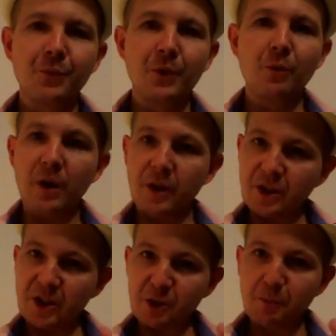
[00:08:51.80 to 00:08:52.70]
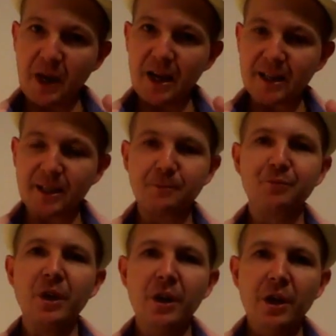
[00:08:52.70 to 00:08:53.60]
Well, this is Jesper,
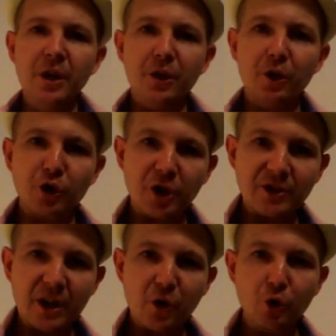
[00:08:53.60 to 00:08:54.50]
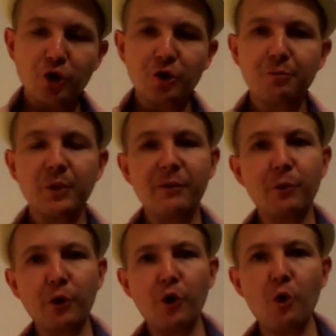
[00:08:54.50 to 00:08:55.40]
your luxury lifestyle coach. If you want
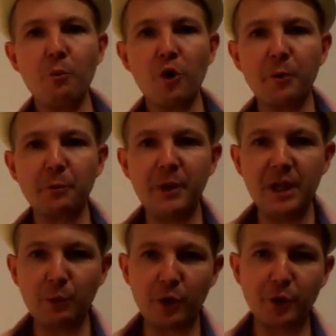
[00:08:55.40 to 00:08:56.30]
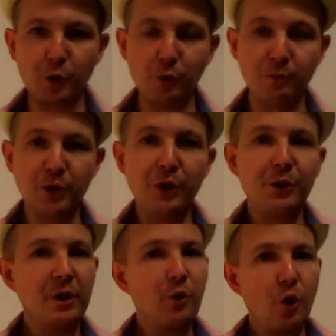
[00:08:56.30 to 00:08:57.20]
to know more about me and what I do, you
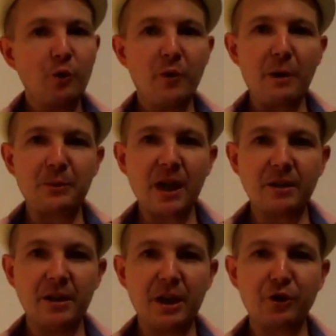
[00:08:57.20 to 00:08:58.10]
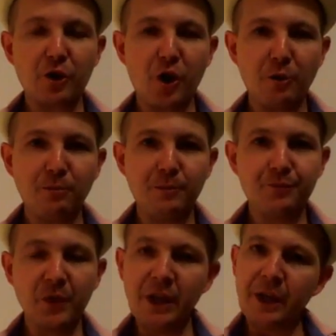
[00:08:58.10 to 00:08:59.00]
can go to my website, yes.com. You
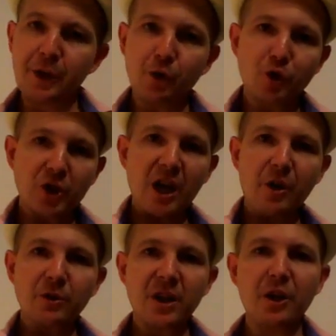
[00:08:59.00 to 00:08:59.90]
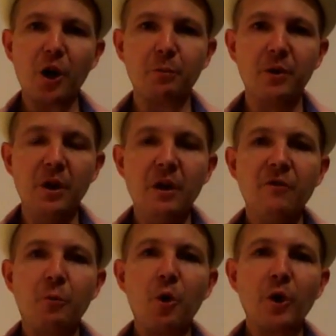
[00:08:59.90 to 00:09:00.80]
can also sign up for
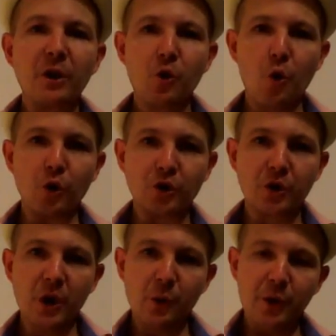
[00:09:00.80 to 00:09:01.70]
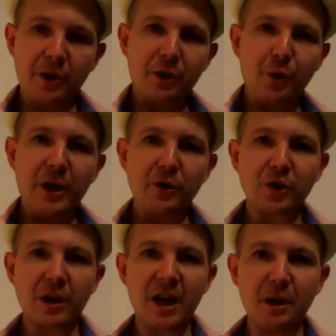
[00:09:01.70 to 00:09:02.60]
my online course, We Are the Creators
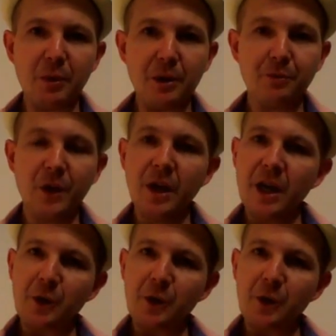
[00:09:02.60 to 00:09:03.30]
Academy, at